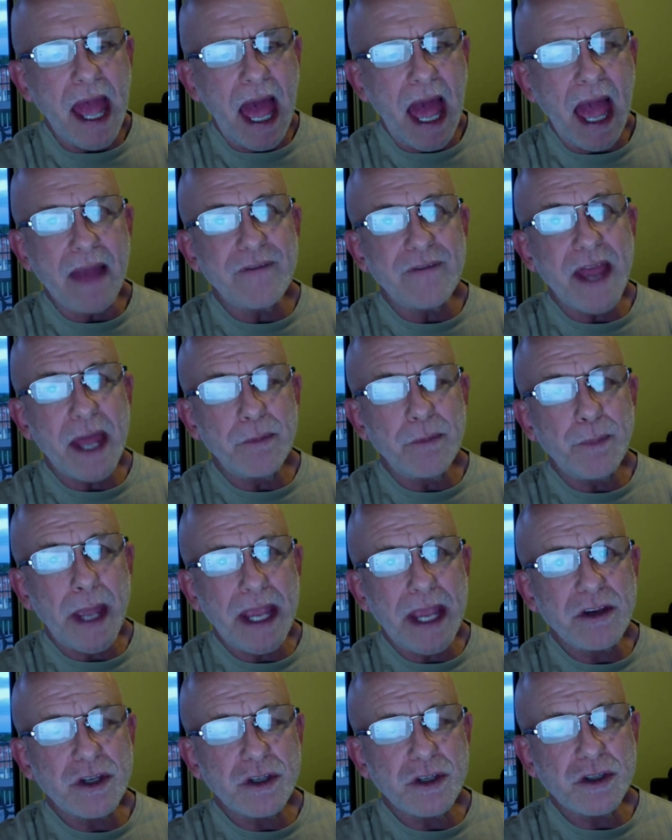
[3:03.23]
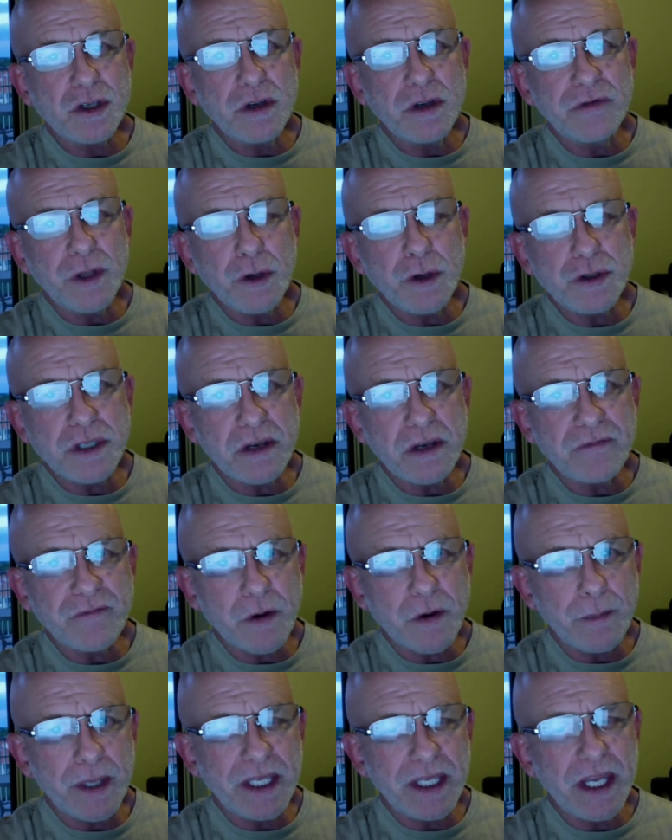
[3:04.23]
I've had patients who've used it for
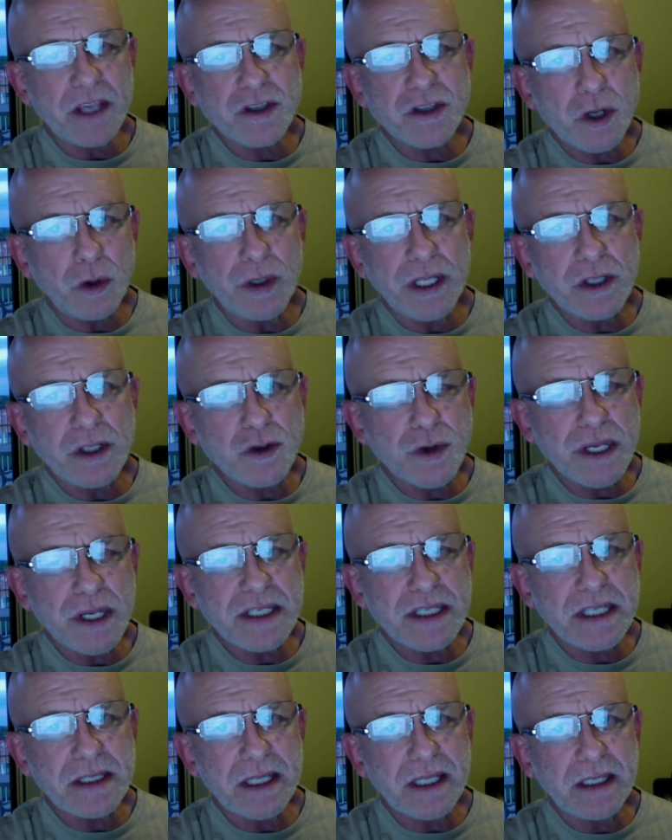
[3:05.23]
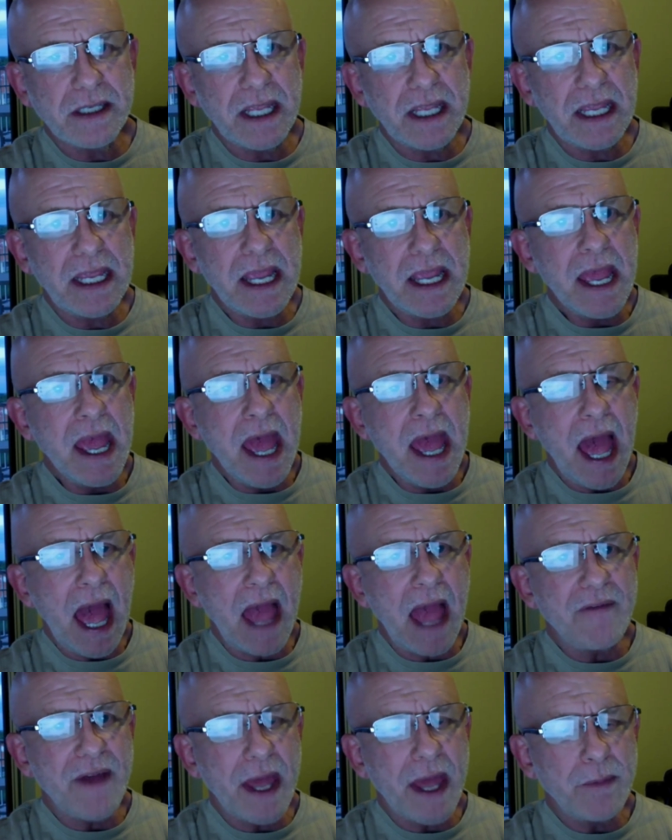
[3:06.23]
meniscal injuries in the knee.
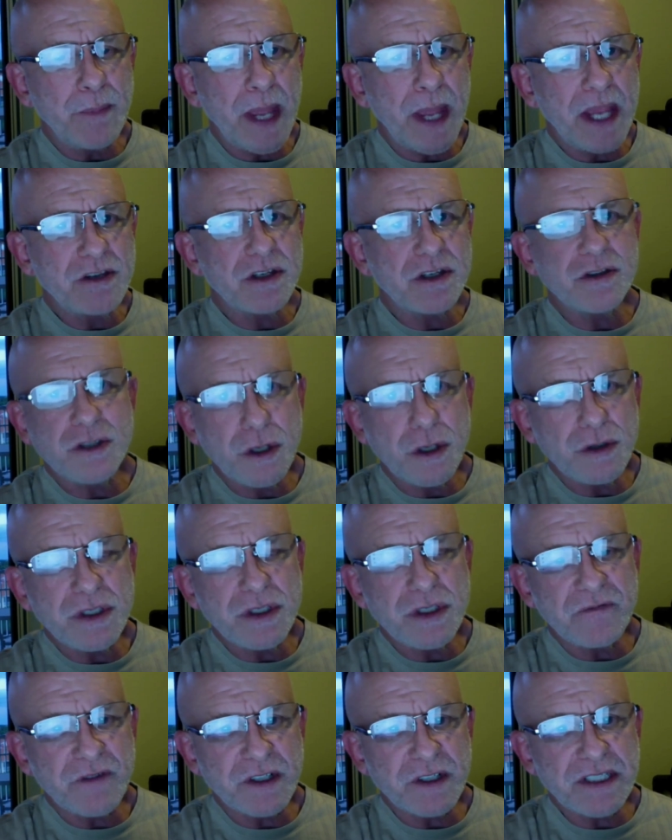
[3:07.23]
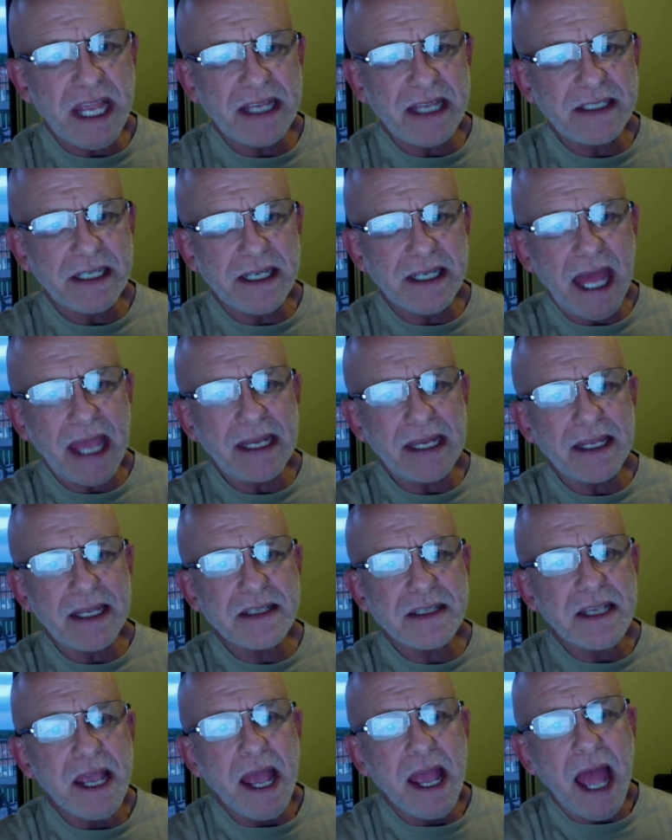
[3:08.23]
I've had patients use it for
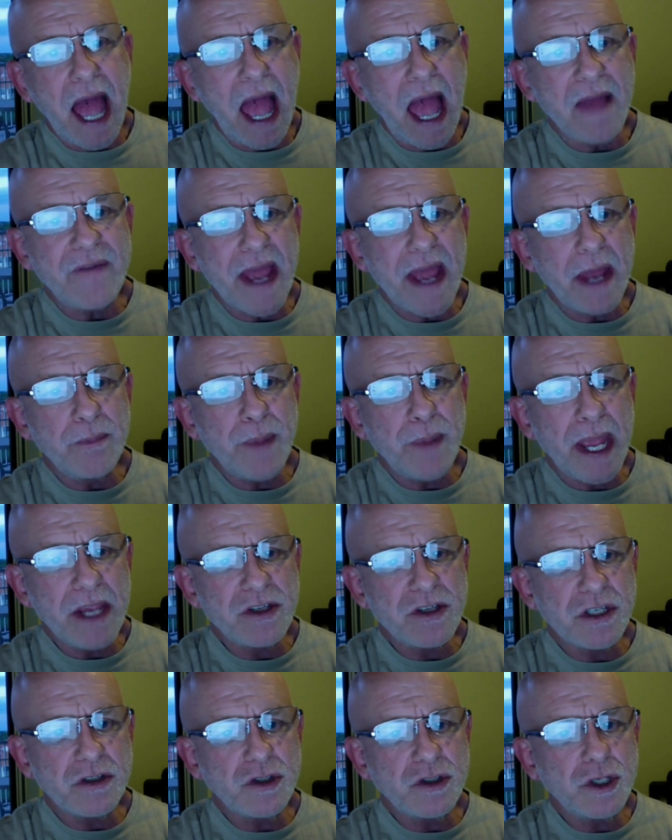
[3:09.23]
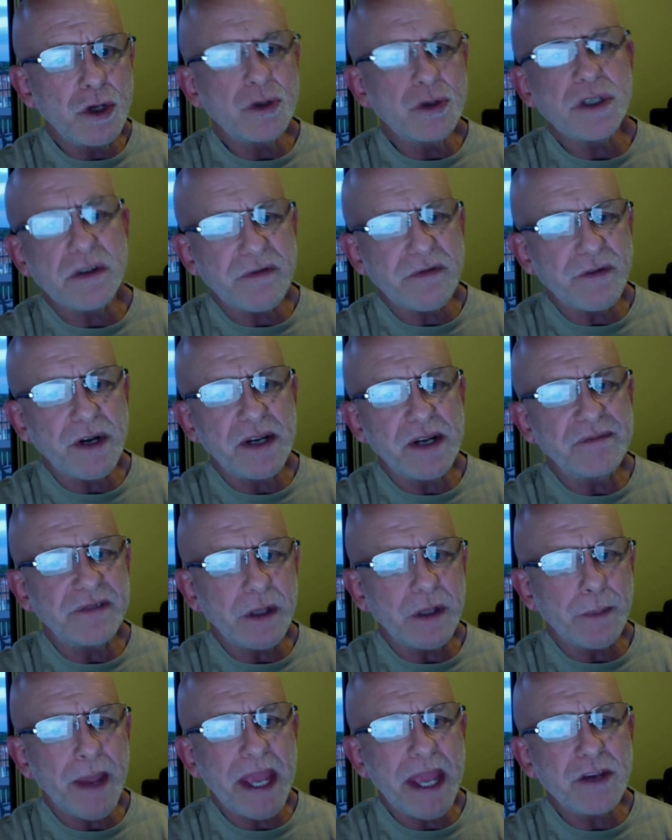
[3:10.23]
tendinitis. I've had patients use it for
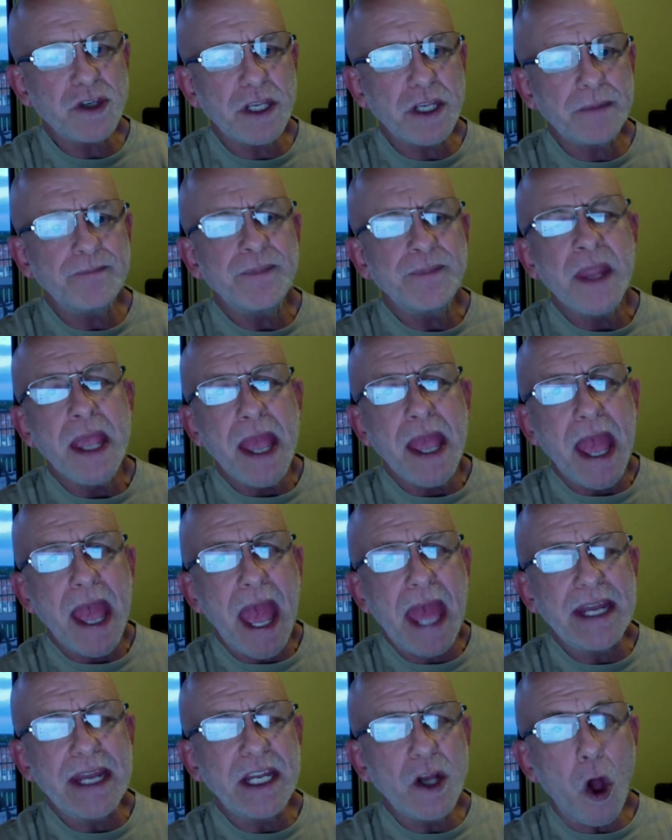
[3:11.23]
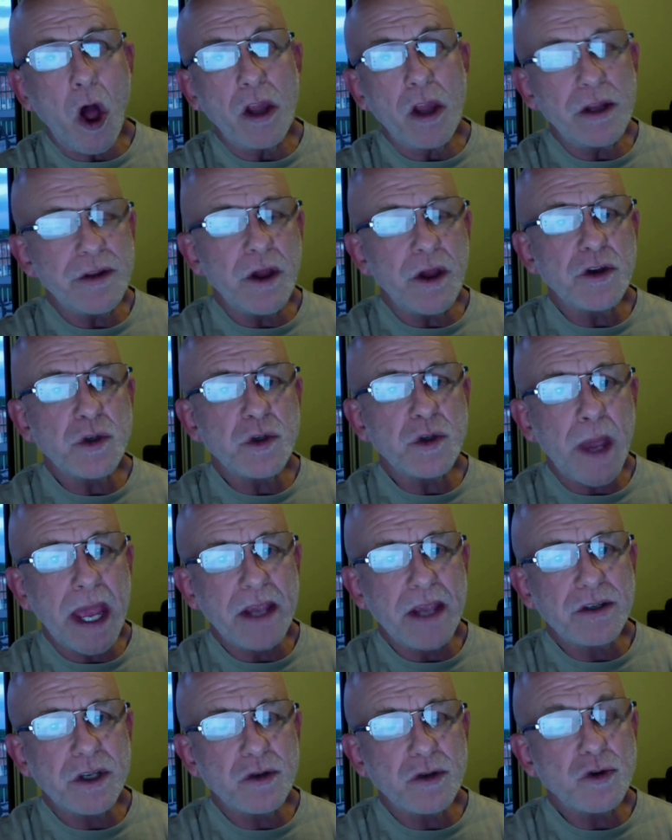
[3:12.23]
inflammation. And in all of those
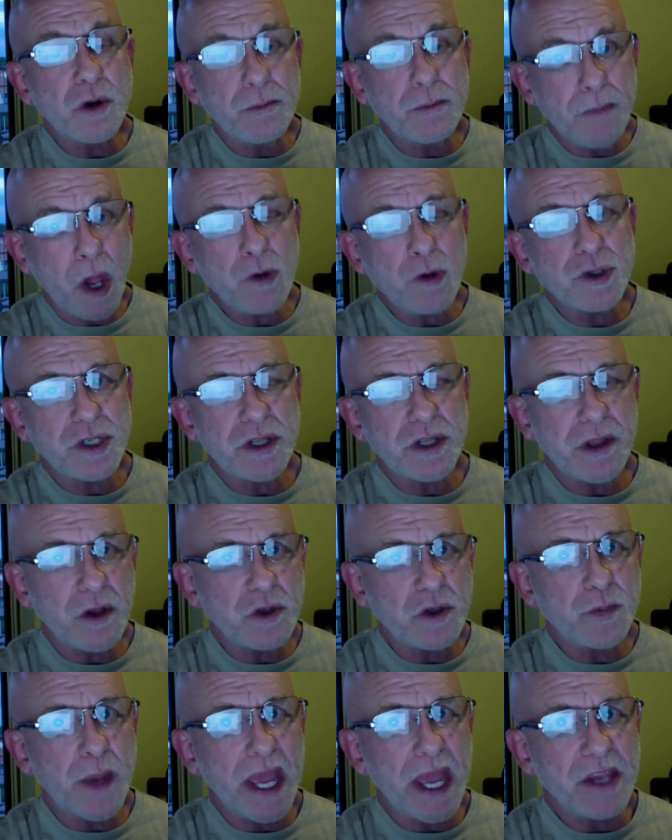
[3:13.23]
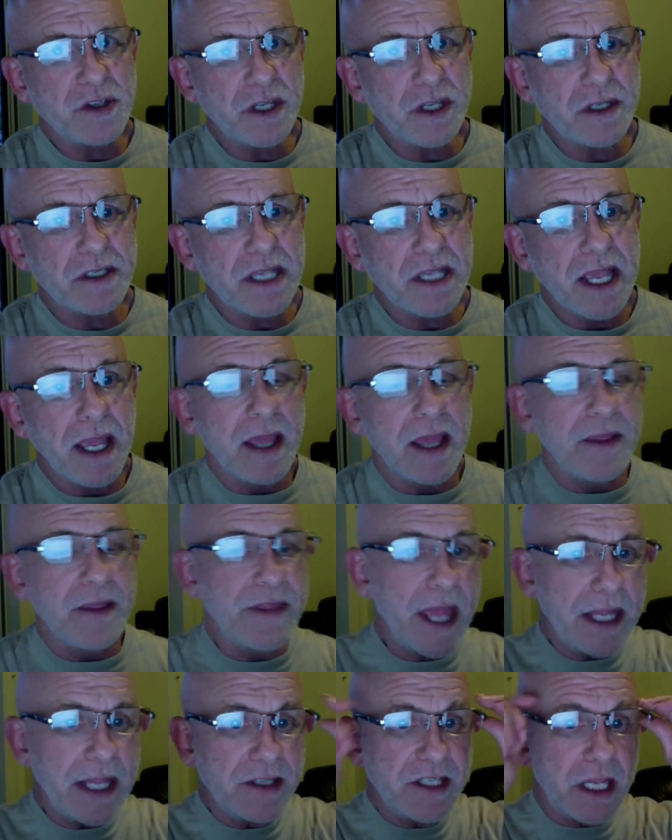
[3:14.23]
patients, or most of those patients,
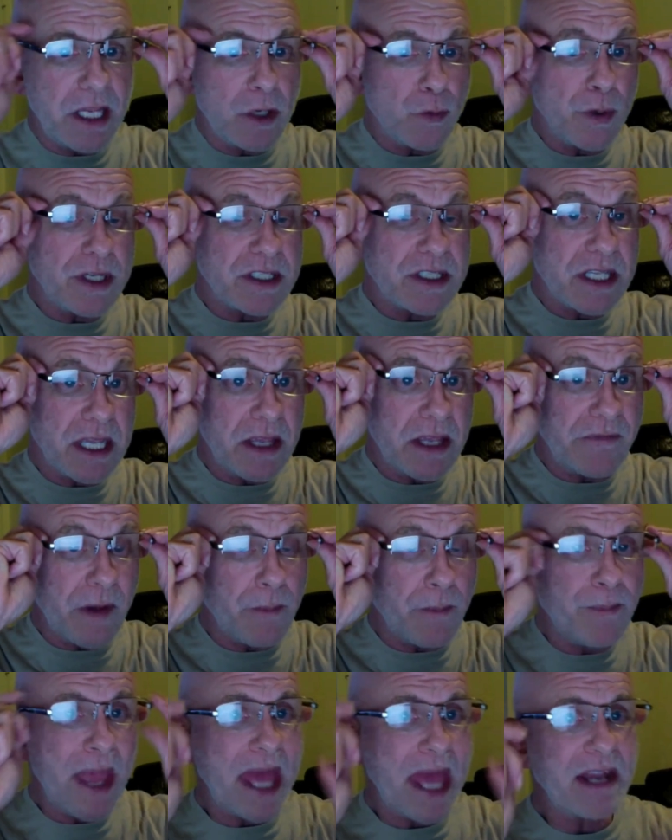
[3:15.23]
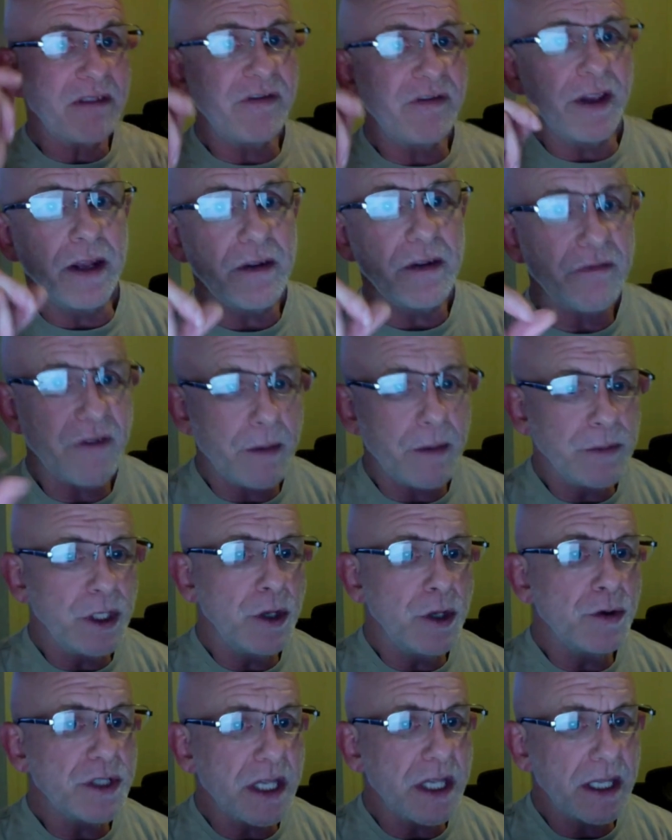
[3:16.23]
they did receive a benefit from
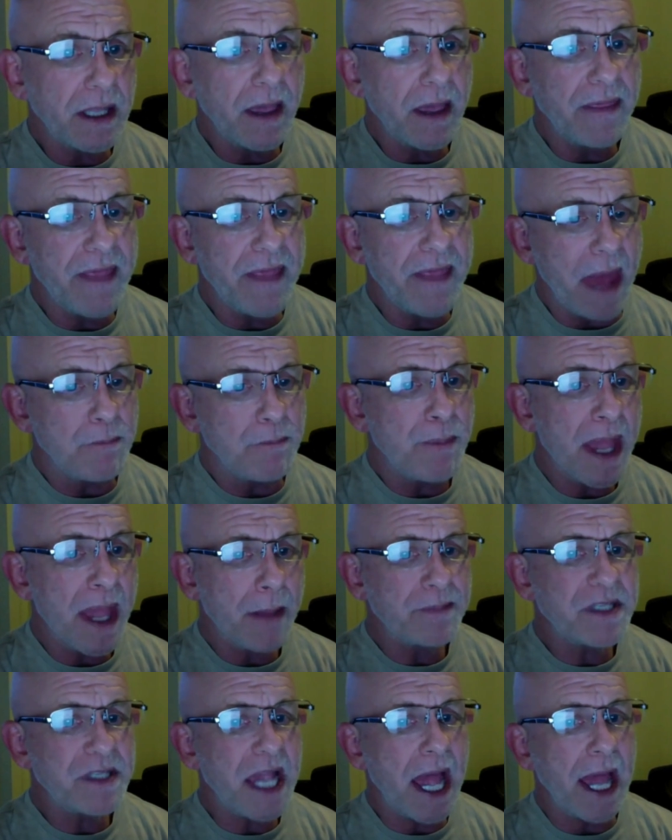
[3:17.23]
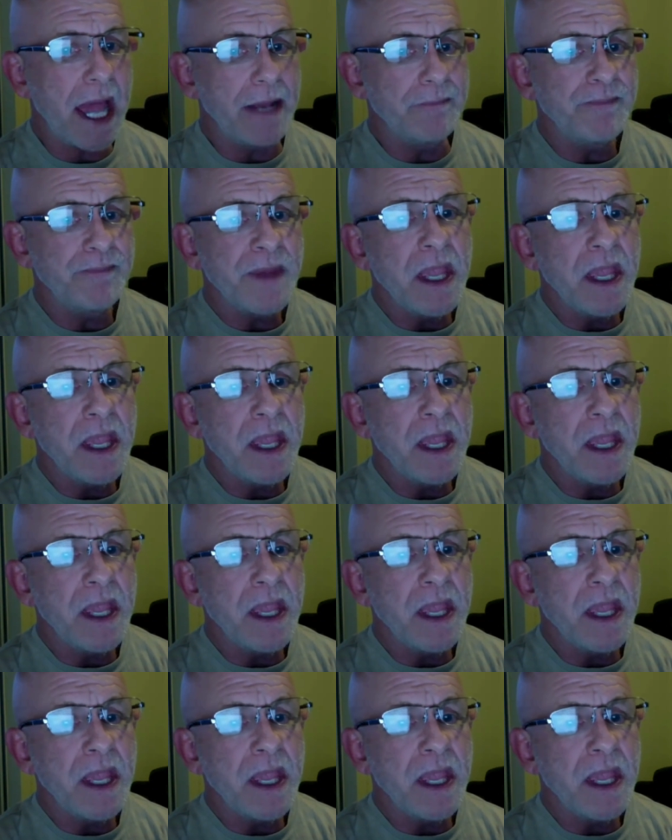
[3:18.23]
using that peptide.